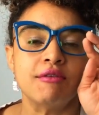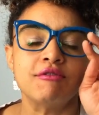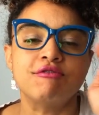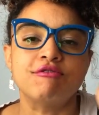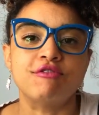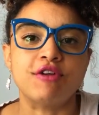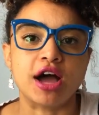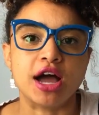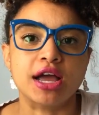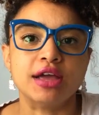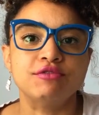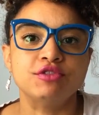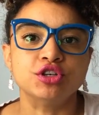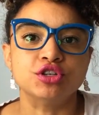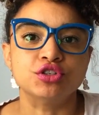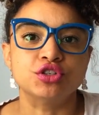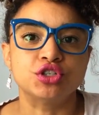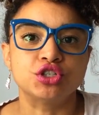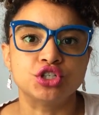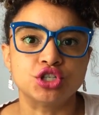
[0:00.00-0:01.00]
5, you'll
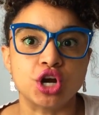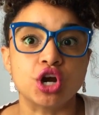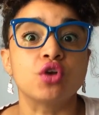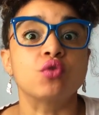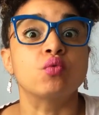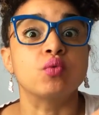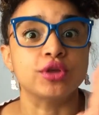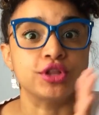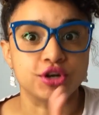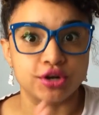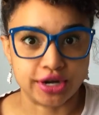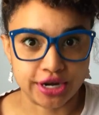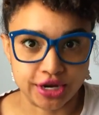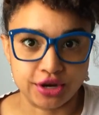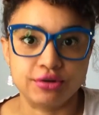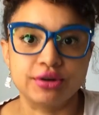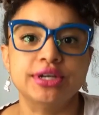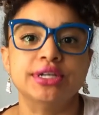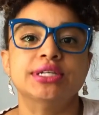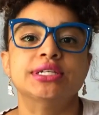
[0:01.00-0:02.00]
start with your
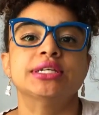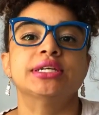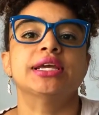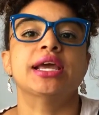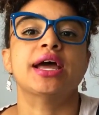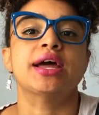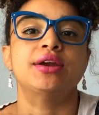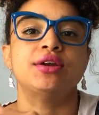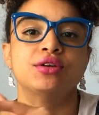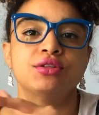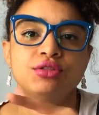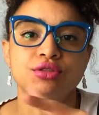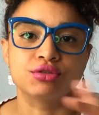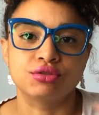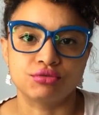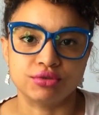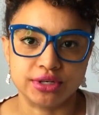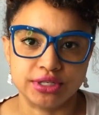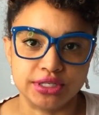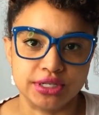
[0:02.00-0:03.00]
increase again,
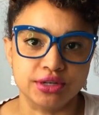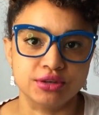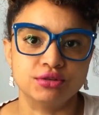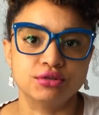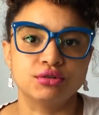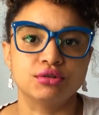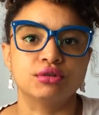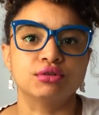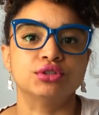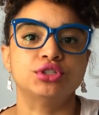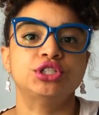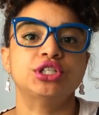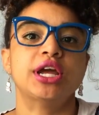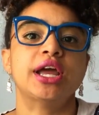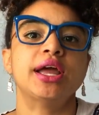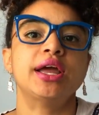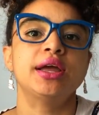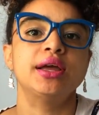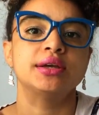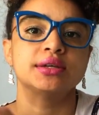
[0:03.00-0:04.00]
3 single
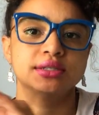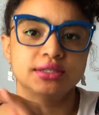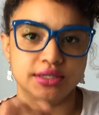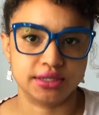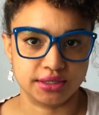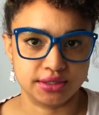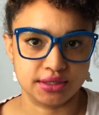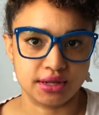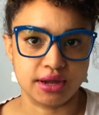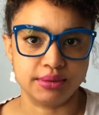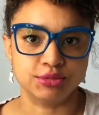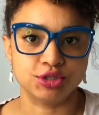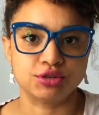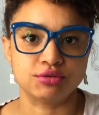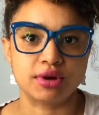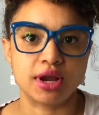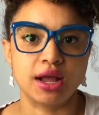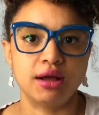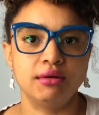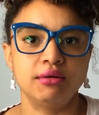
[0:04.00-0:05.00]
crochet 6 times
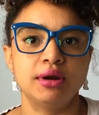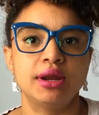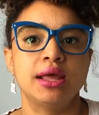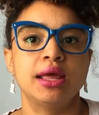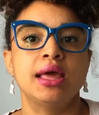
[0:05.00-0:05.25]
around.